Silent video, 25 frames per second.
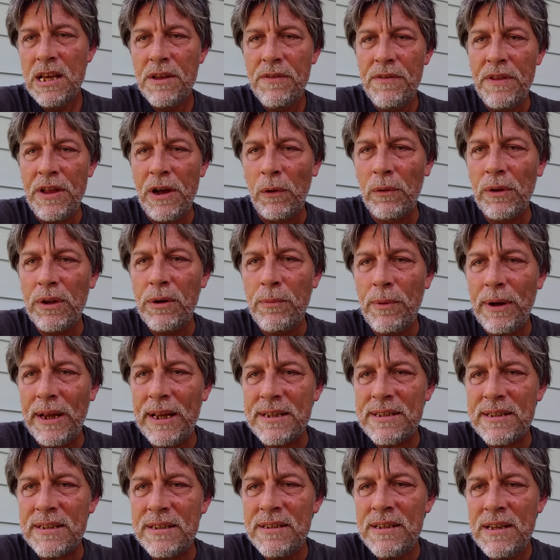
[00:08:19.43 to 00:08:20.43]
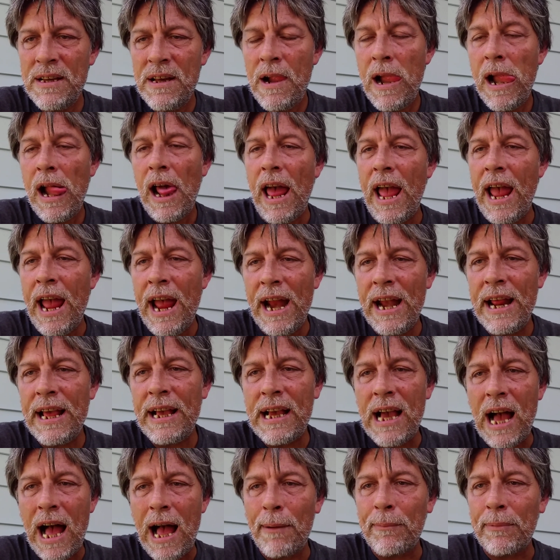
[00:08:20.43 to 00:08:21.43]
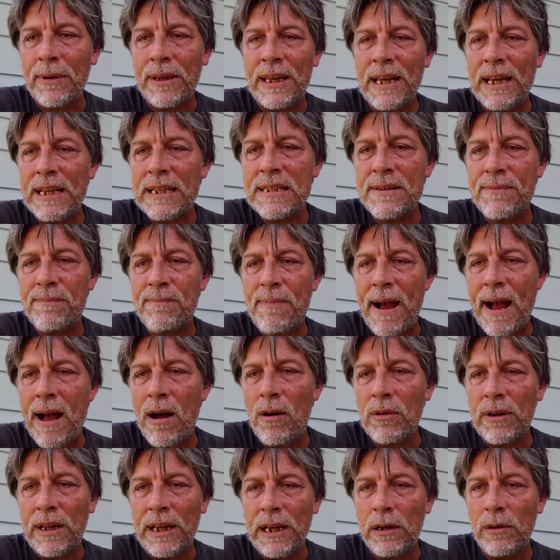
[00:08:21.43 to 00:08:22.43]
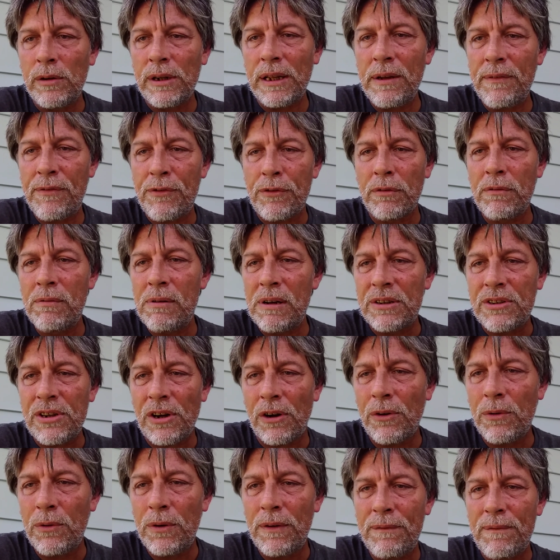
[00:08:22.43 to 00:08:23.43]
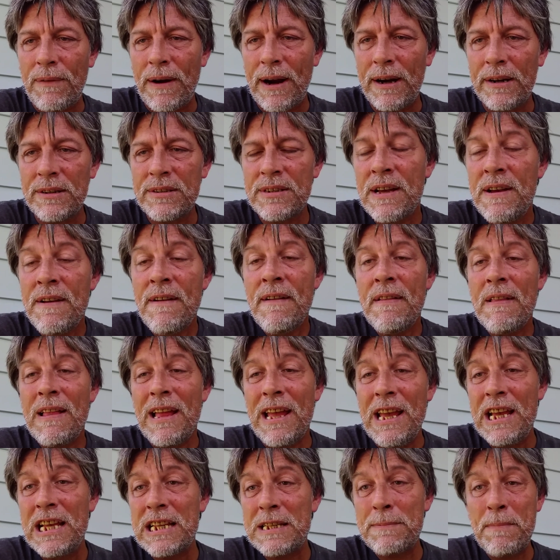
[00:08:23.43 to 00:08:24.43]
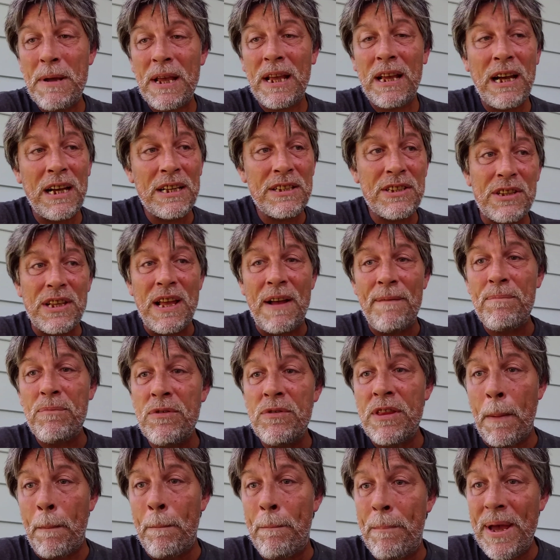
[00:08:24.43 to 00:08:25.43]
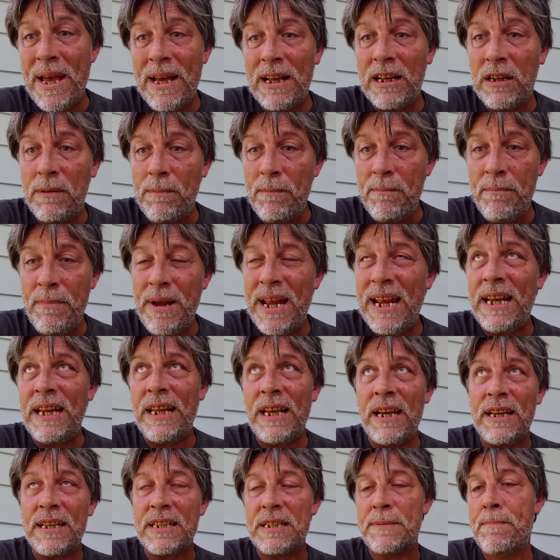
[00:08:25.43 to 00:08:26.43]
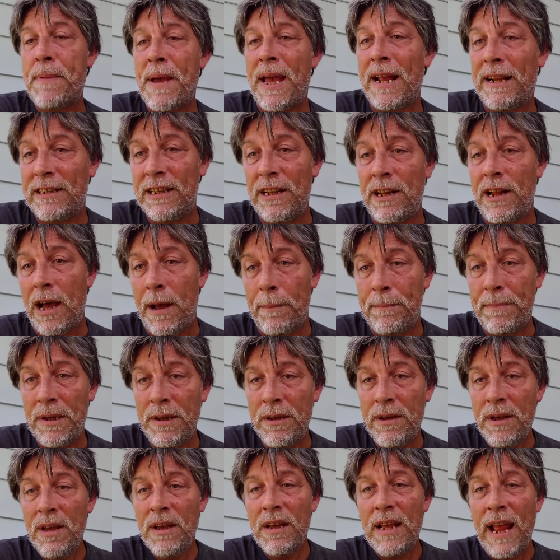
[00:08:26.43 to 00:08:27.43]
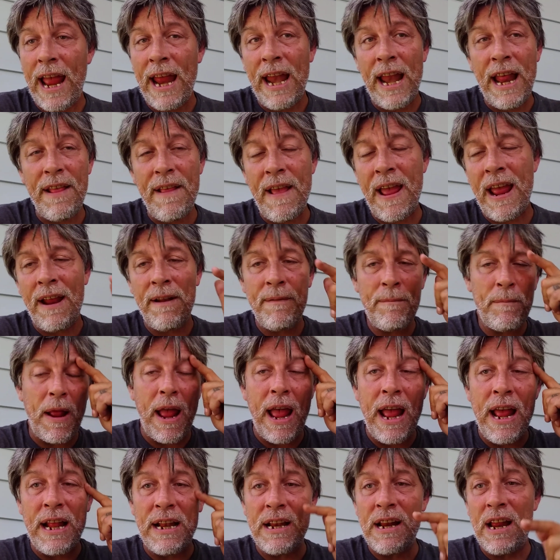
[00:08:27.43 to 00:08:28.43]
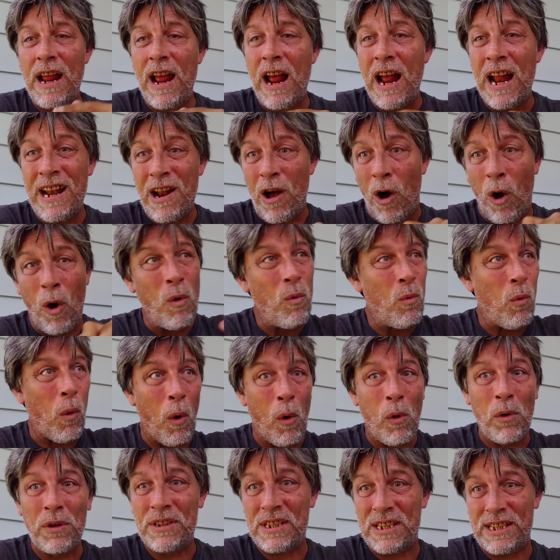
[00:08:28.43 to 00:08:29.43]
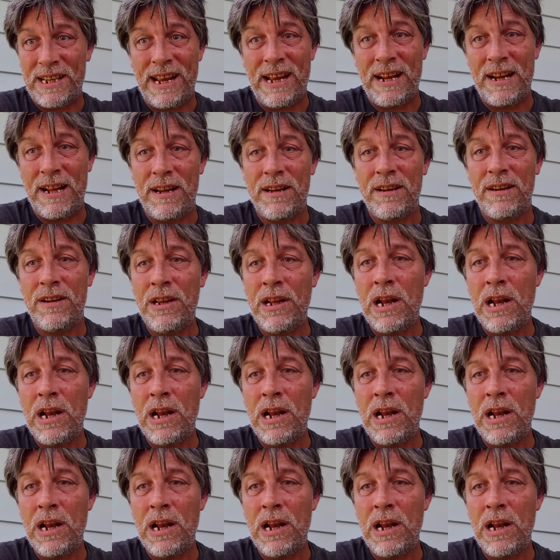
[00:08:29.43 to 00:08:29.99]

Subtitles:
The only reason any cop gets found guilty through internal affairs is because the big media has picked it up, and the whole world's seeing it.